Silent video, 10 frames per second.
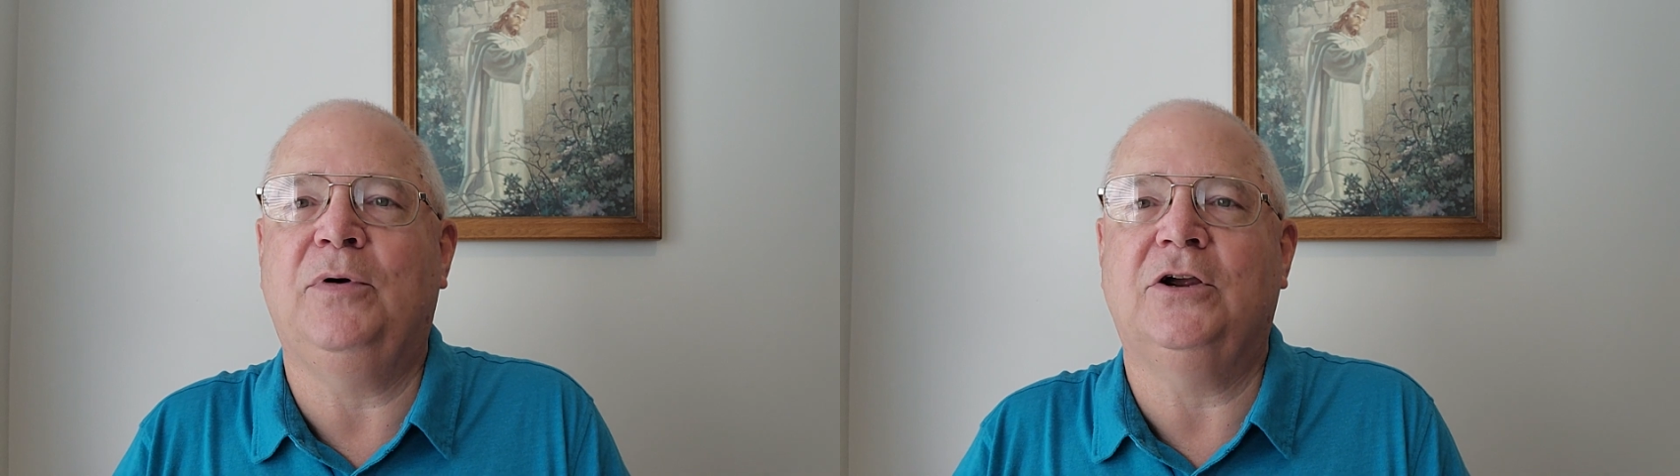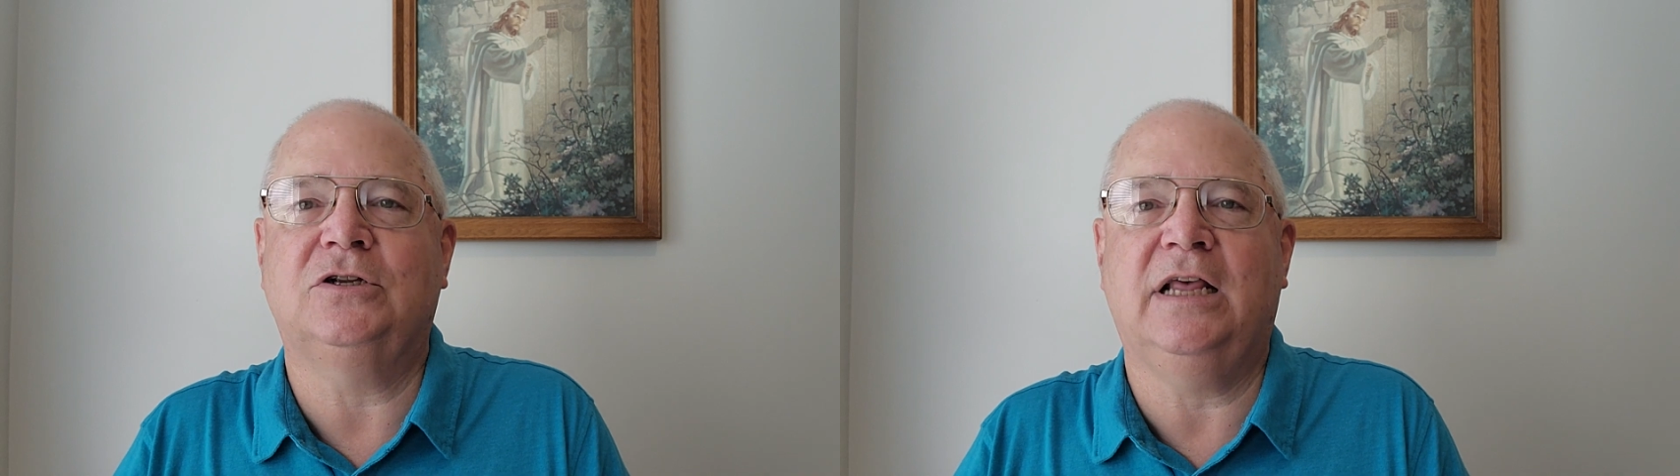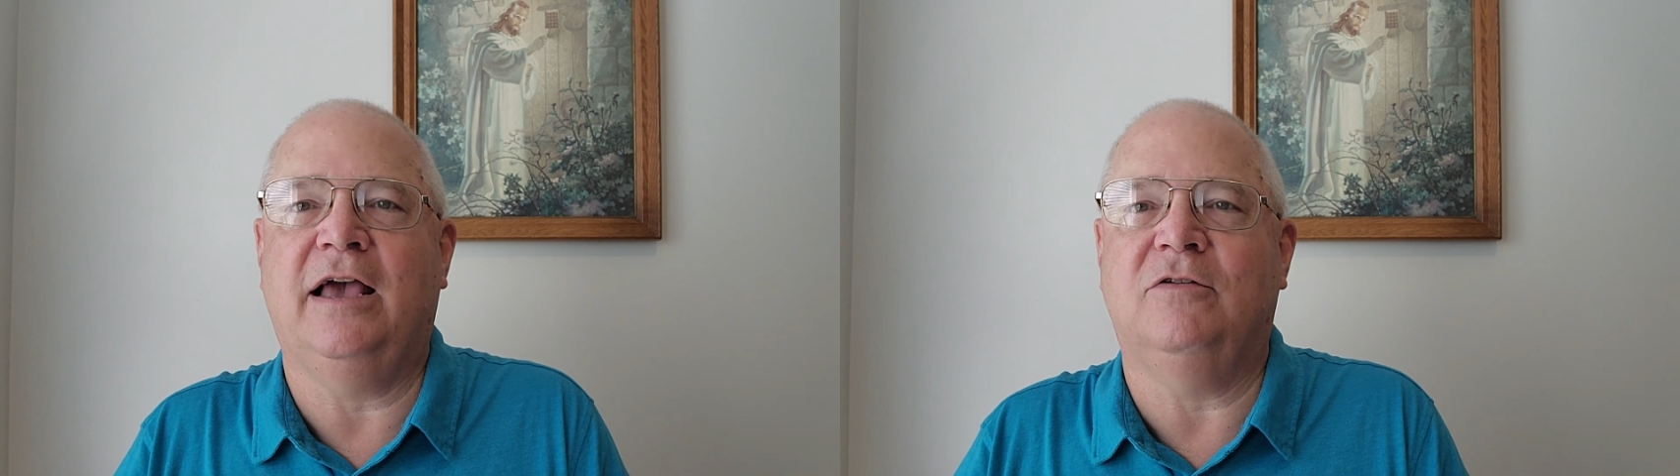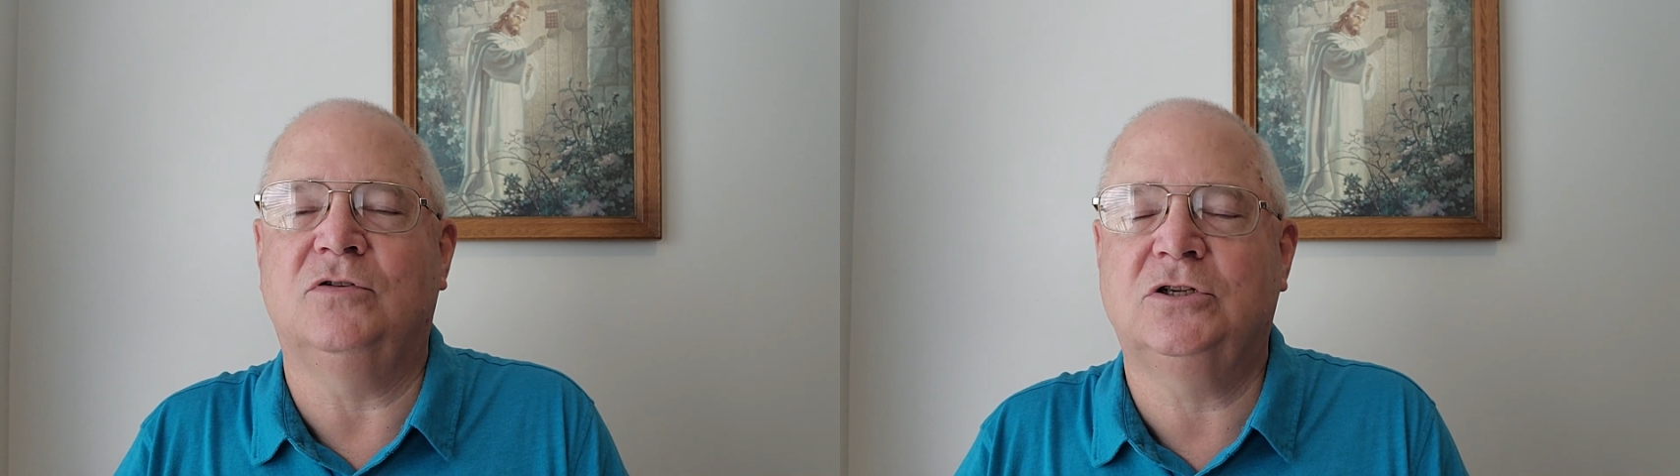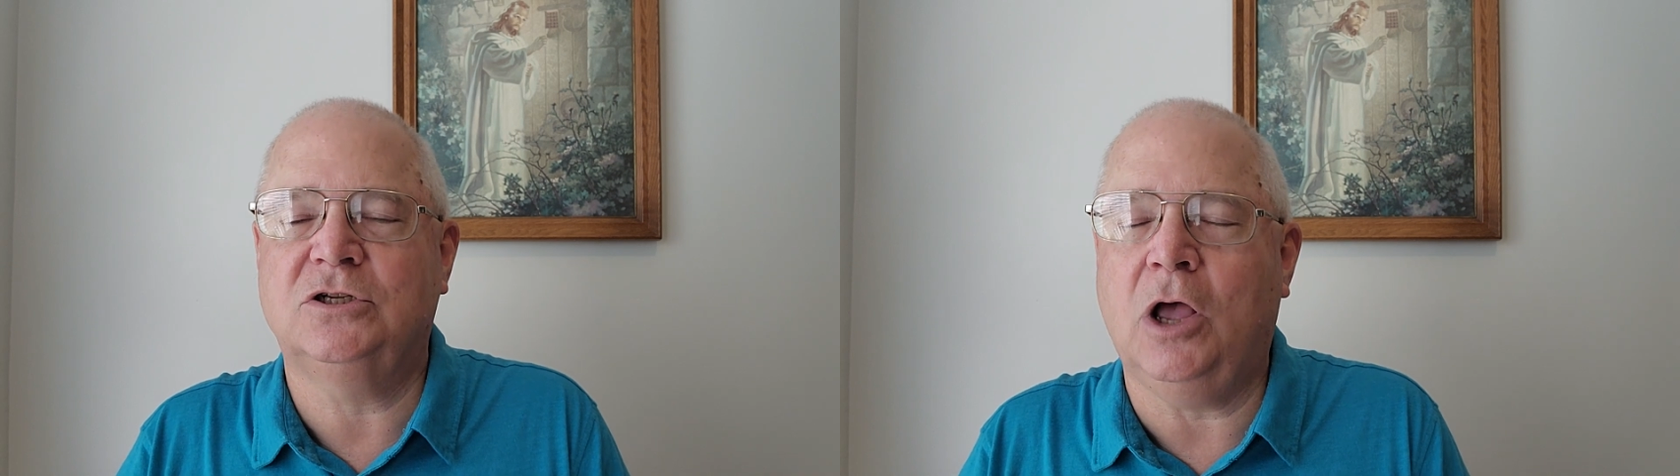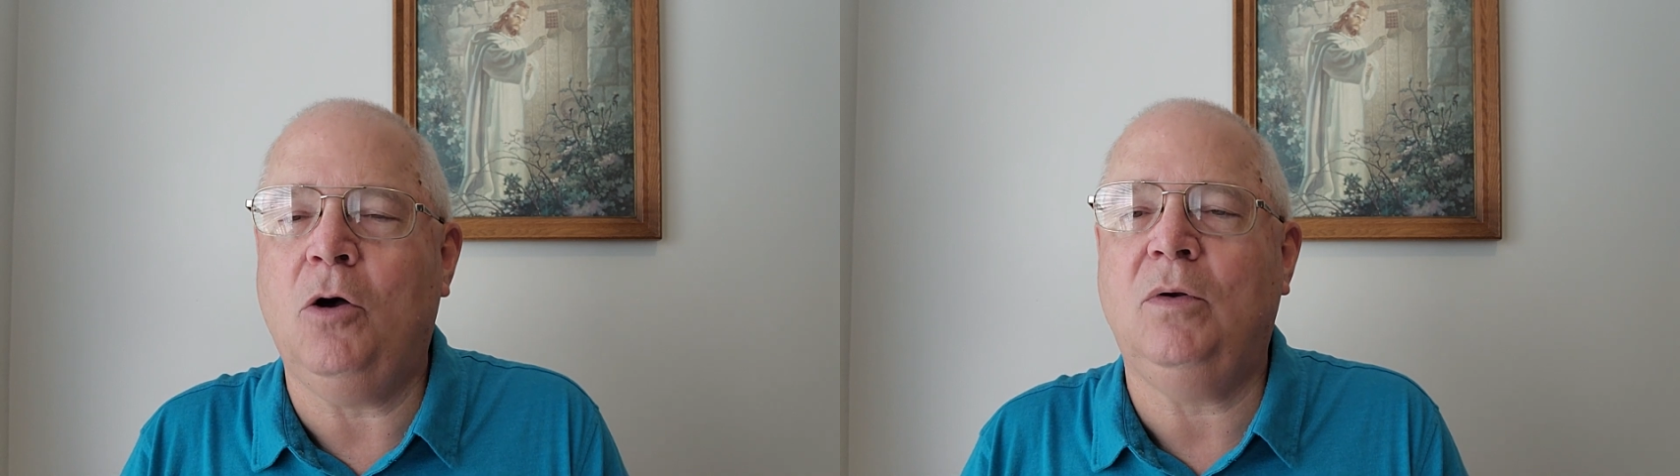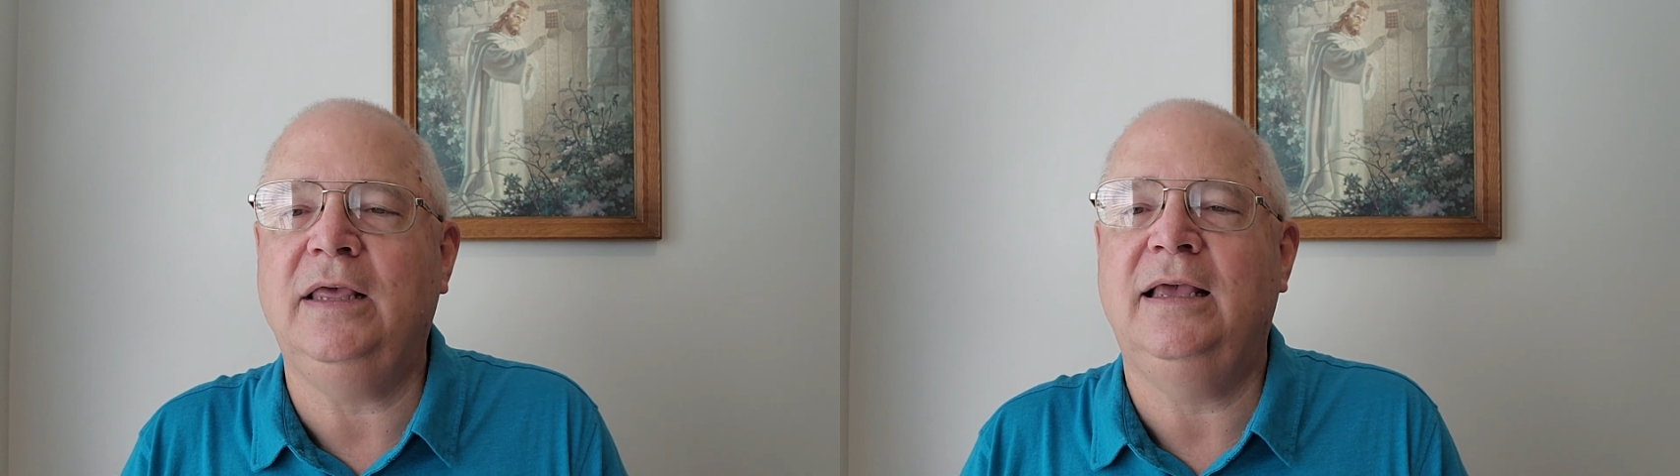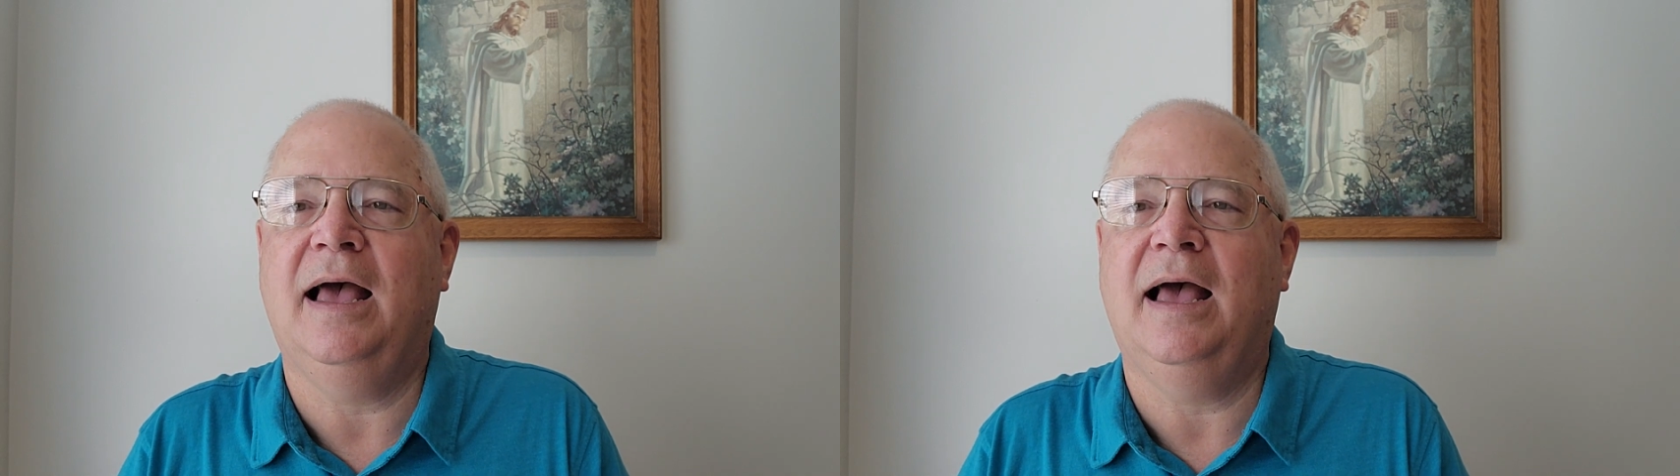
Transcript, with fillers: we are saved solely